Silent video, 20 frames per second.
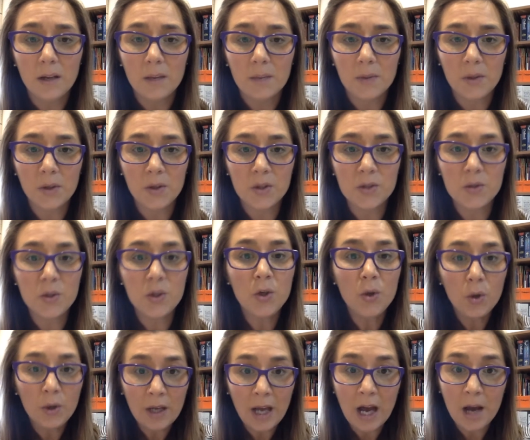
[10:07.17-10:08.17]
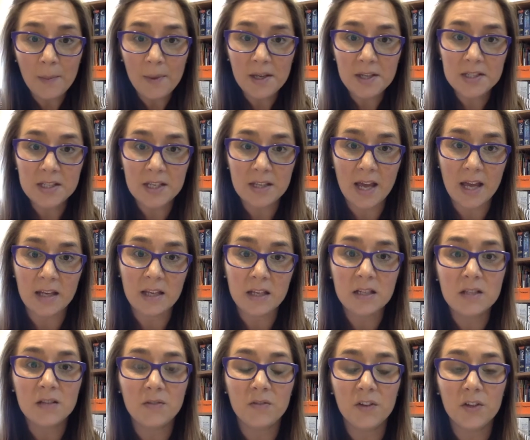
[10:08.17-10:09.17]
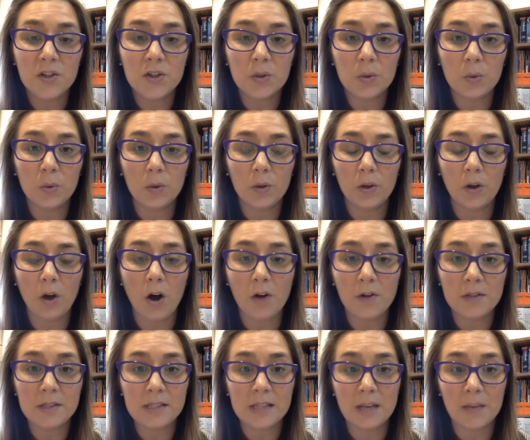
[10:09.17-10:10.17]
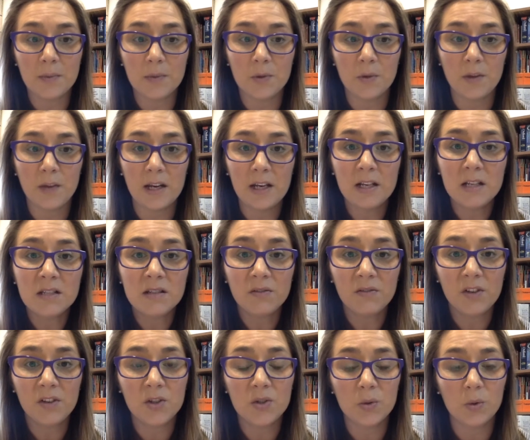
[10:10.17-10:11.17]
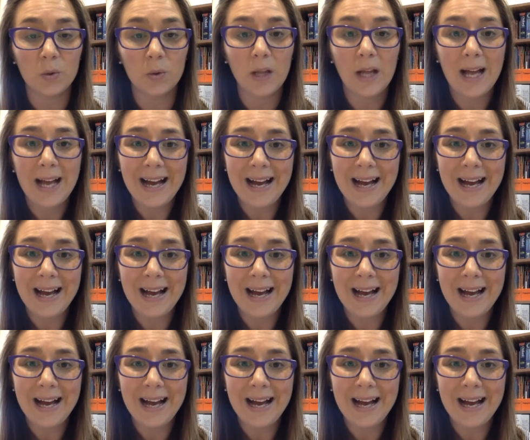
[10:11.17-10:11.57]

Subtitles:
because you coming to that individual concept or that individual